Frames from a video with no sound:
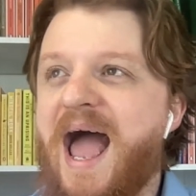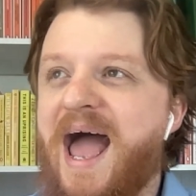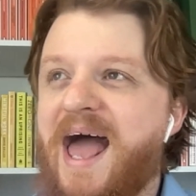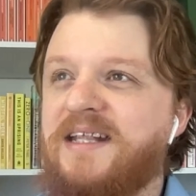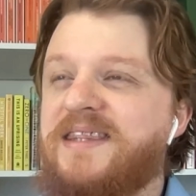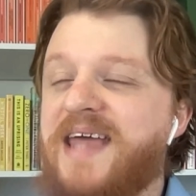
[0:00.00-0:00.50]

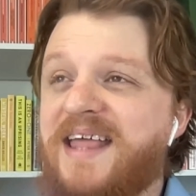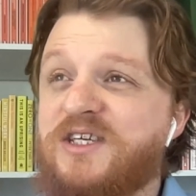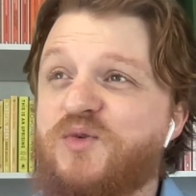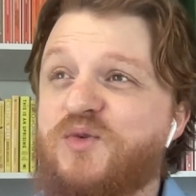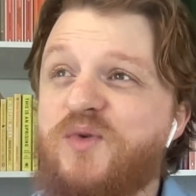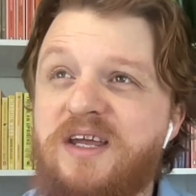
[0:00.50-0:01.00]
And they had
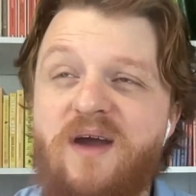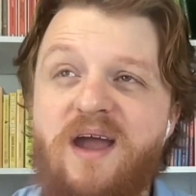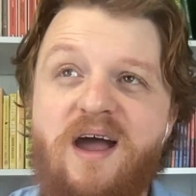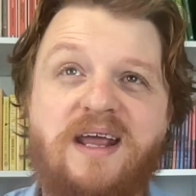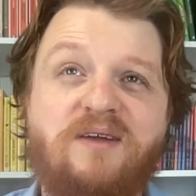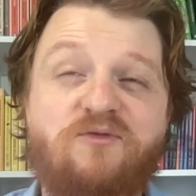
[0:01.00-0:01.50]
this really
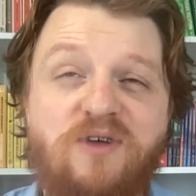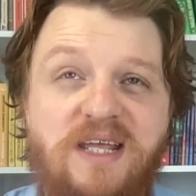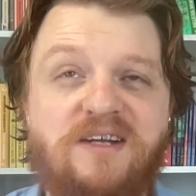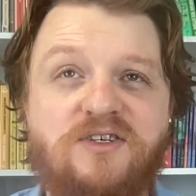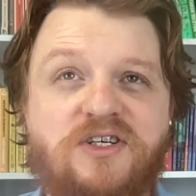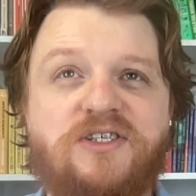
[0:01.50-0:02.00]

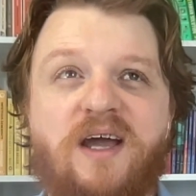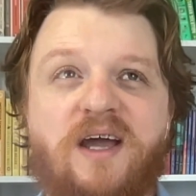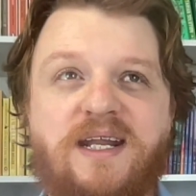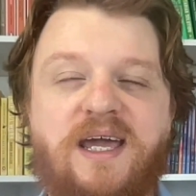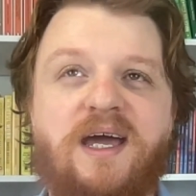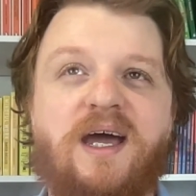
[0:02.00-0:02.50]
interesting
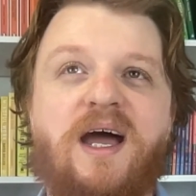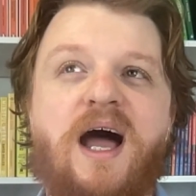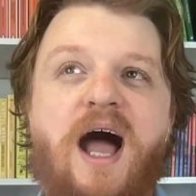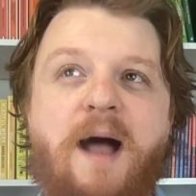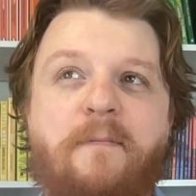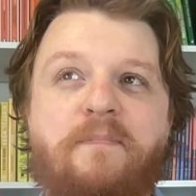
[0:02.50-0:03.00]
idea
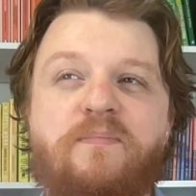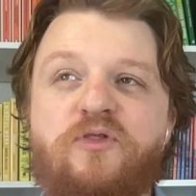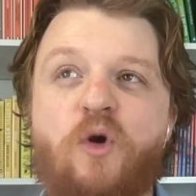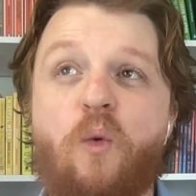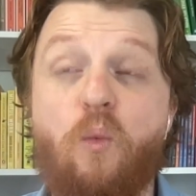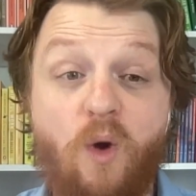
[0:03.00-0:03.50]

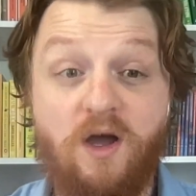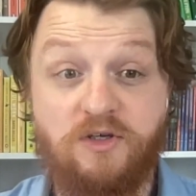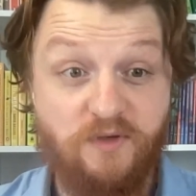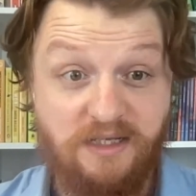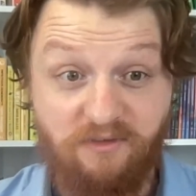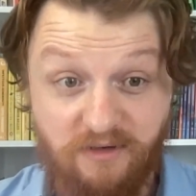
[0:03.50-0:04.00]
that
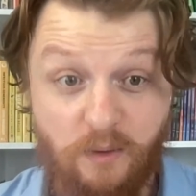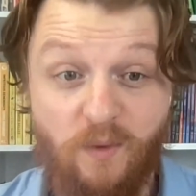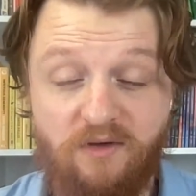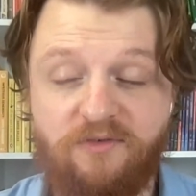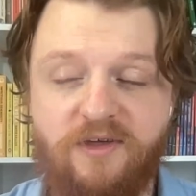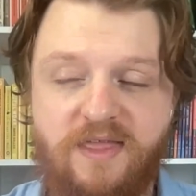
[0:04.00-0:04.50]
works really, really
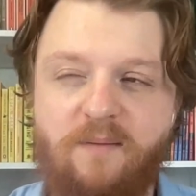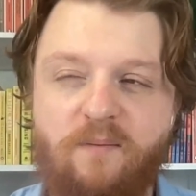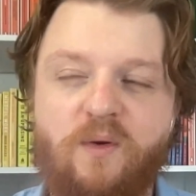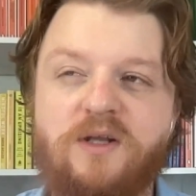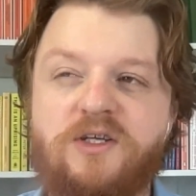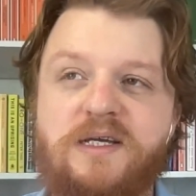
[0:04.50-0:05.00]
well for
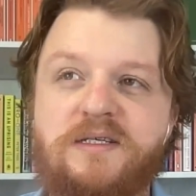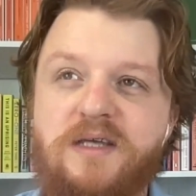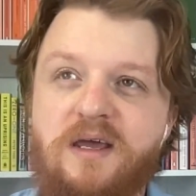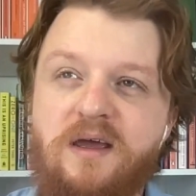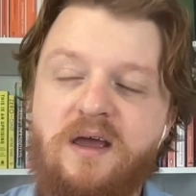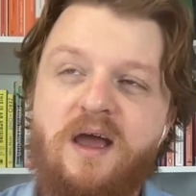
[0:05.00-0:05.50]
them, which
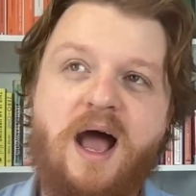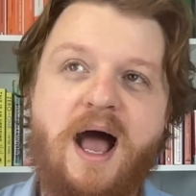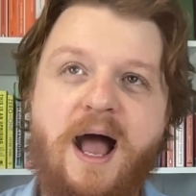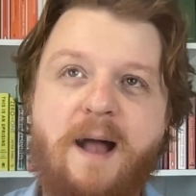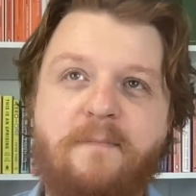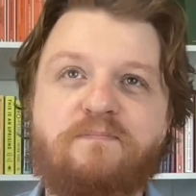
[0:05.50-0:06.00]
is
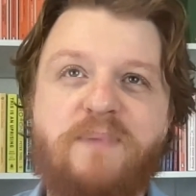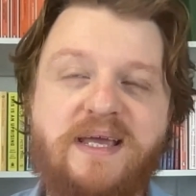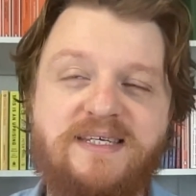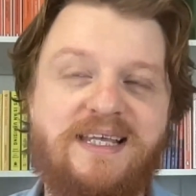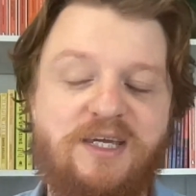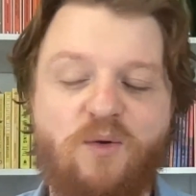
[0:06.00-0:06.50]

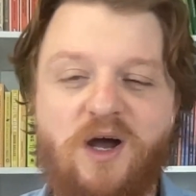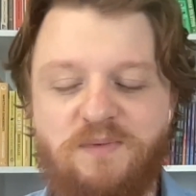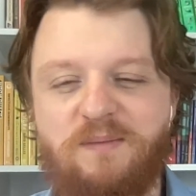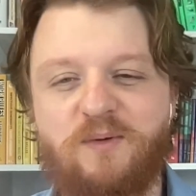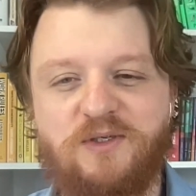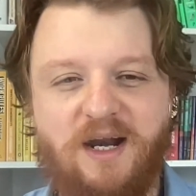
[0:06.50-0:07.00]
basically you ask
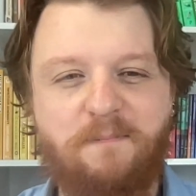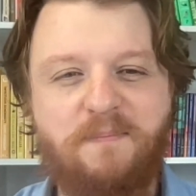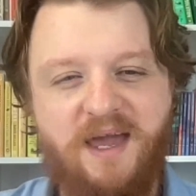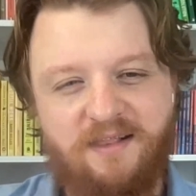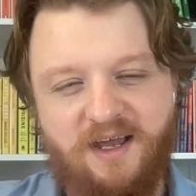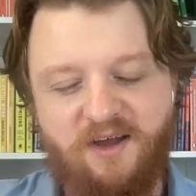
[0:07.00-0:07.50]
people to kind of
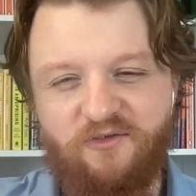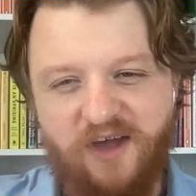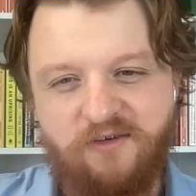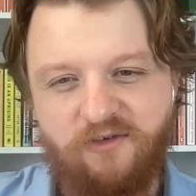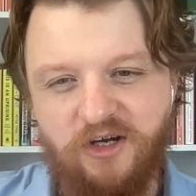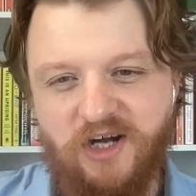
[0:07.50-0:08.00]
pick like a
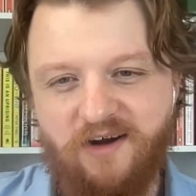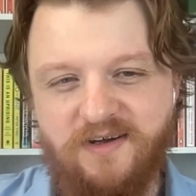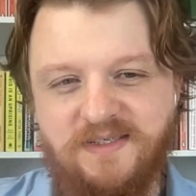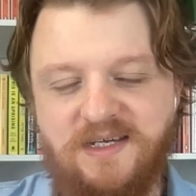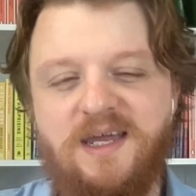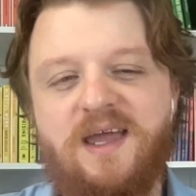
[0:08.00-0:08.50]
favorite
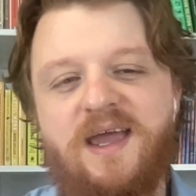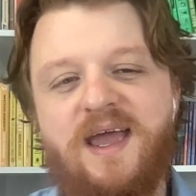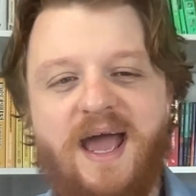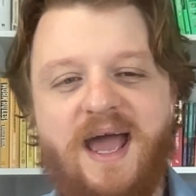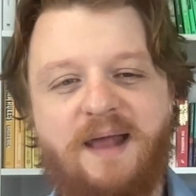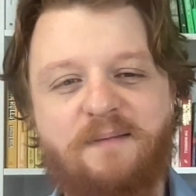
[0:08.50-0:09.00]
charity
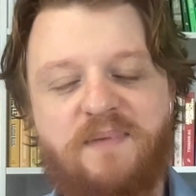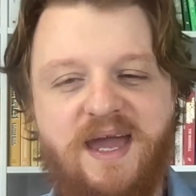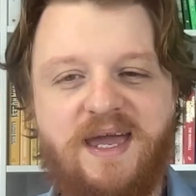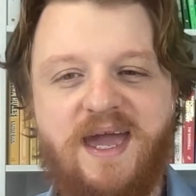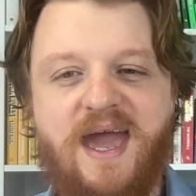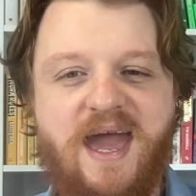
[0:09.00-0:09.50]
and
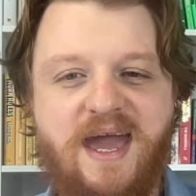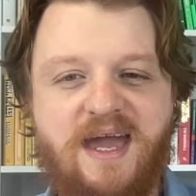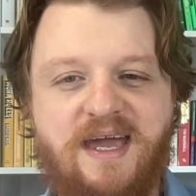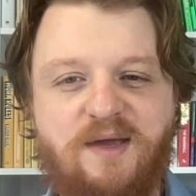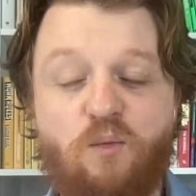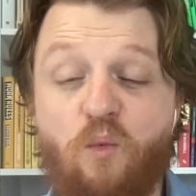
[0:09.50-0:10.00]
pick
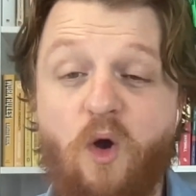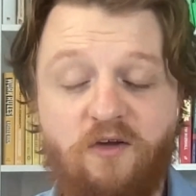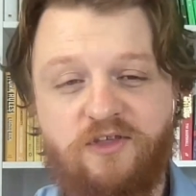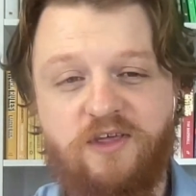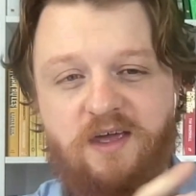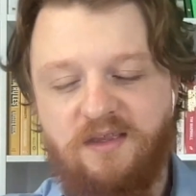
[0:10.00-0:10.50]
one
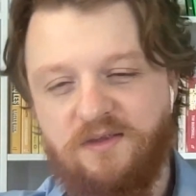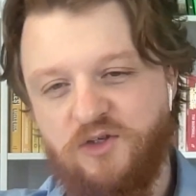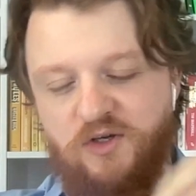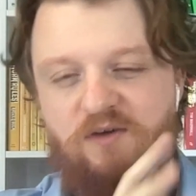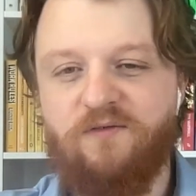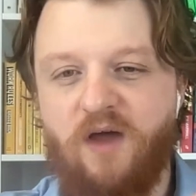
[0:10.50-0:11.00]
of the
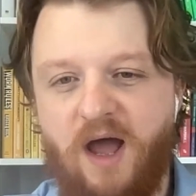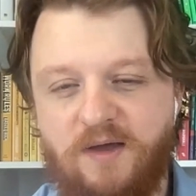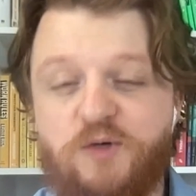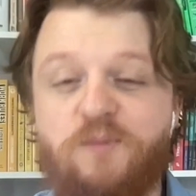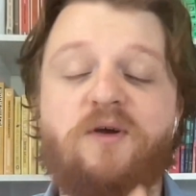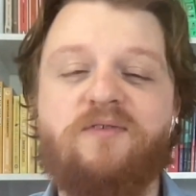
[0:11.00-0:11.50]
sort
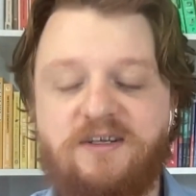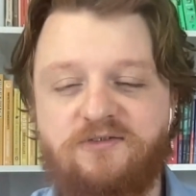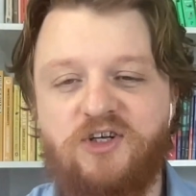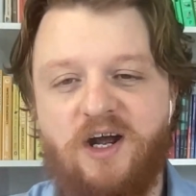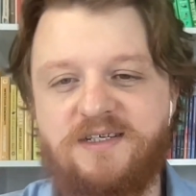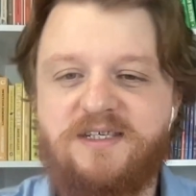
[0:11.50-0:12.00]
of super
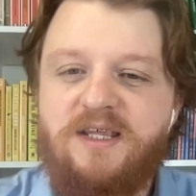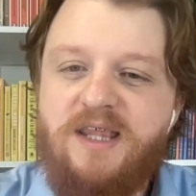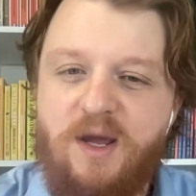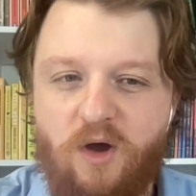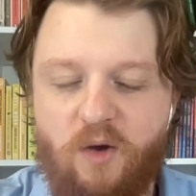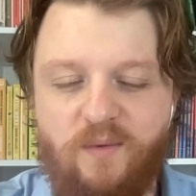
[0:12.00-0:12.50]
effective charities that
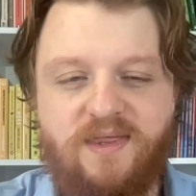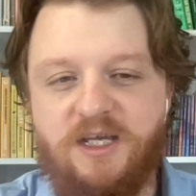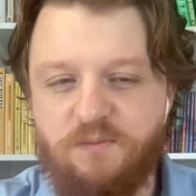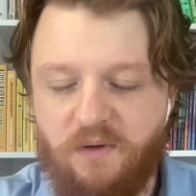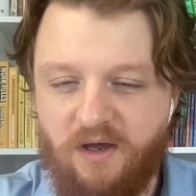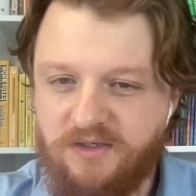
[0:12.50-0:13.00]
they work with
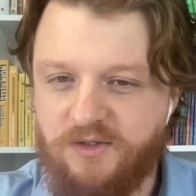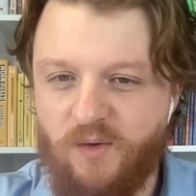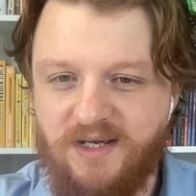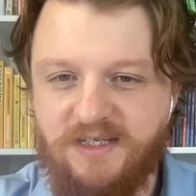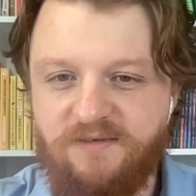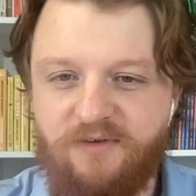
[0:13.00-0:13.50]
experts to
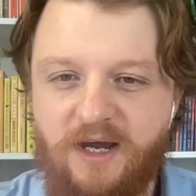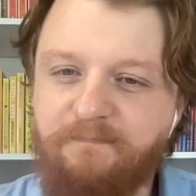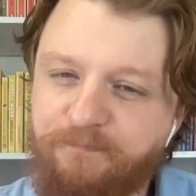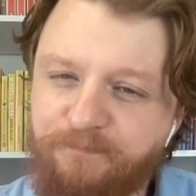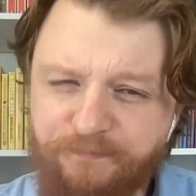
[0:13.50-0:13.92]
identify.